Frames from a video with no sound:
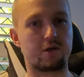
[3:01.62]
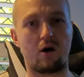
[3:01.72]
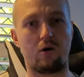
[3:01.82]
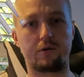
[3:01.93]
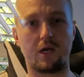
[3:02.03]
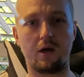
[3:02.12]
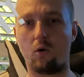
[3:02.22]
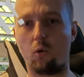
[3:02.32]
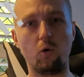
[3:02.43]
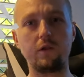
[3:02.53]
to hold
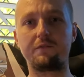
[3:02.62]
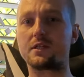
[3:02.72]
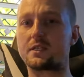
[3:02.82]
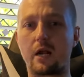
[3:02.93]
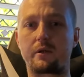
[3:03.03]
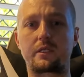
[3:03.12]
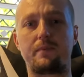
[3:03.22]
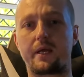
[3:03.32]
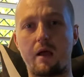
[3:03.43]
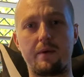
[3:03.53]
all of the secrets to
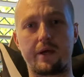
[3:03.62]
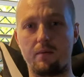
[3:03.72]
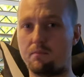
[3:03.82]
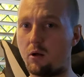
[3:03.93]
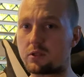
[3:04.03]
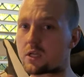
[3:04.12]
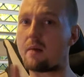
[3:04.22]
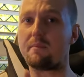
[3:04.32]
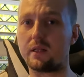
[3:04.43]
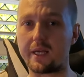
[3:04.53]
becoming a
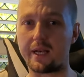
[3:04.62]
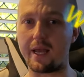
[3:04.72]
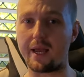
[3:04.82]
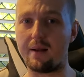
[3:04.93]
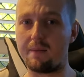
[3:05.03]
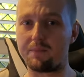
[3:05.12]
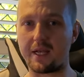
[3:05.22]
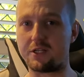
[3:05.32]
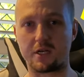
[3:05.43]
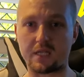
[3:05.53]
multi-millionaire
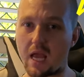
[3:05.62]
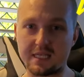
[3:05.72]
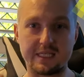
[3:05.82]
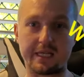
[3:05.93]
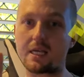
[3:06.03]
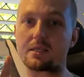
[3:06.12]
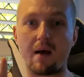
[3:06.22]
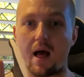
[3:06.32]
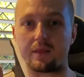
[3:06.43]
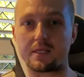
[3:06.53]
in just six
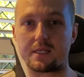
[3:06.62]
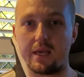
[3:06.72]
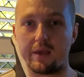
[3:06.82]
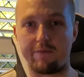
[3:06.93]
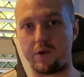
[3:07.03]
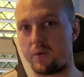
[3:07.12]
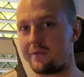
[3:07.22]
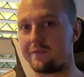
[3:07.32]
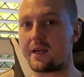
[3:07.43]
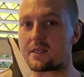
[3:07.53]
months if you
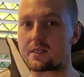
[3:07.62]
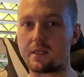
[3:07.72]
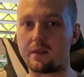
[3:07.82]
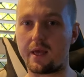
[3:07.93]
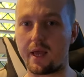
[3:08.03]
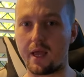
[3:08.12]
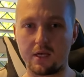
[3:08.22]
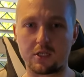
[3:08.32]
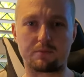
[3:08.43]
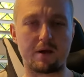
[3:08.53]
invest in their
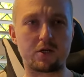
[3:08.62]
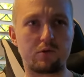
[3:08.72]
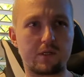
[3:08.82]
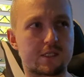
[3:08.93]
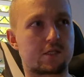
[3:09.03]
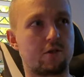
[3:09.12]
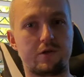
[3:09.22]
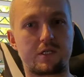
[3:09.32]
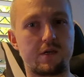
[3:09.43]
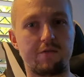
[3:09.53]
special
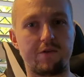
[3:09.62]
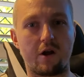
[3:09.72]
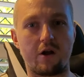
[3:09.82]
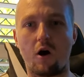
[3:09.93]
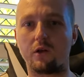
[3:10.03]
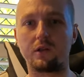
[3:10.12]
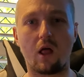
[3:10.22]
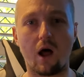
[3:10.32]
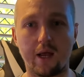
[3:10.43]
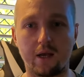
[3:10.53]
exclusive, you know,
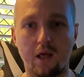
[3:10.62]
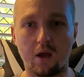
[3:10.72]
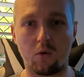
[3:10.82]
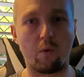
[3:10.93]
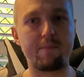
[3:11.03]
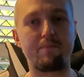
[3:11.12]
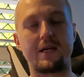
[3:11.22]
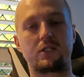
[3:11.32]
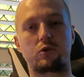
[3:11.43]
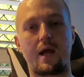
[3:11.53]
online
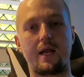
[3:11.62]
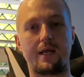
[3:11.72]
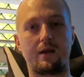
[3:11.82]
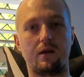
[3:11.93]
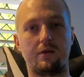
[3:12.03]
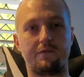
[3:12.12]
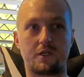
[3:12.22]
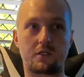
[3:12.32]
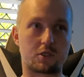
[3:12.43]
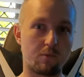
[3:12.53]
web-based training for
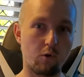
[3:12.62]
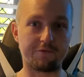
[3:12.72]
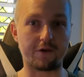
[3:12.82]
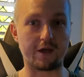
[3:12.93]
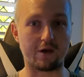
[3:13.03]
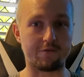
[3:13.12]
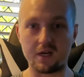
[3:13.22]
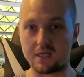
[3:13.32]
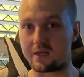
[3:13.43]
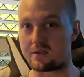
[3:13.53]
just a small fee of
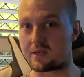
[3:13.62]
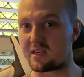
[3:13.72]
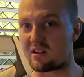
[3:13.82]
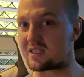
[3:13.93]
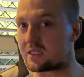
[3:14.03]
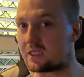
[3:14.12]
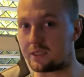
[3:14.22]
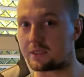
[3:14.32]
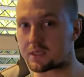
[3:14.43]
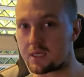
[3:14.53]

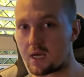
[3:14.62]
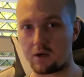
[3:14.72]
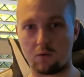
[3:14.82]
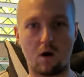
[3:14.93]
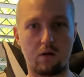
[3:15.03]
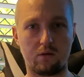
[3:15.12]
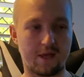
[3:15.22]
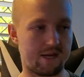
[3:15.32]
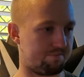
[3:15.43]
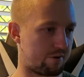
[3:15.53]
$99 while
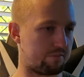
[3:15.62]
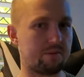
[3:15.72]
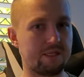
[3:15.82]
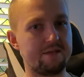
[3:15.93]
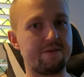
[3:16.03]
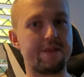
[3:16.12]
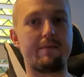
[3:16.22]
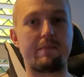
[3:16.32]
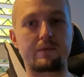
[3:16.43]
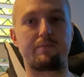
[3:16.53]
they probably live in their
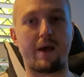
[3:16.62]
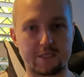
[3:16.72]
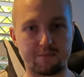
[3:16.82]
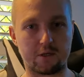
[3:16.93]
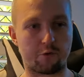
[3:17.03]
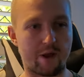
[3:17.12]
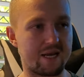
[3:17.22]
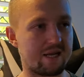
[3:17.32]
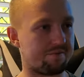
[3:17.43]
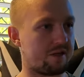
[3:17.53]
mum's basement
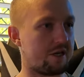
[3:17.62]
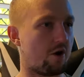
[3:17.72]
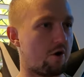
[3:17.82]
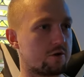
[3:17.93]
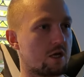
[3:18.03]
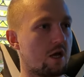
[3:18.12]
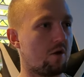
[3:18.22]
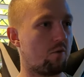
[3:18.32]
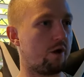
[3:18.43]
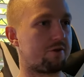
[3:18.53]
creating videos
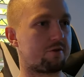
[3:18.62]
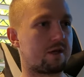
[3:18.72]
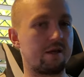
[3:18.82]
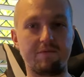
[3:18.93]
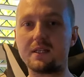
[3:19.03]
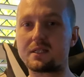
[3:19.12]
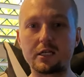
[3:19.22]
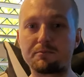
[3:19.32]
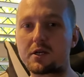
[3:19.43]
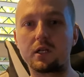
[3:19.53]
with convincing
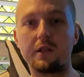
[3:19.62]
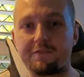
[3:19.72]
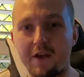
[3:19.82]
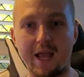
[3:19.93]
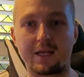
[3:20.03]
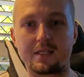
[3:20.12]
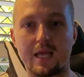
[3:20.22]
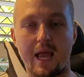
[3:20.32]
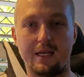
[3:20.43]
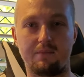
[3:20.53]
special effects
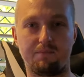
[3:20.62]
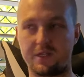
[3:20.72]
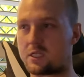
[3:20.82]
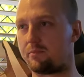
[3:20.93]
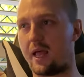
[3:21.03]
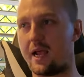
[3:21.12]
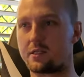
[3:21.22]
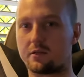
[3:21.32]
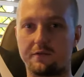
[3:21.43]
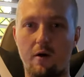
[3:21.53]
and
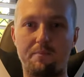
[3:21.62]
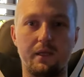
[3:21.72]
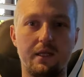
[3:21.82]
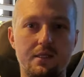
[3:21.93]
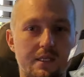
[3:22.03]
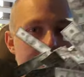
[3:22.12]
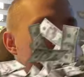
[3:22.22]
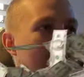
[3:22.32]
displays of opulence and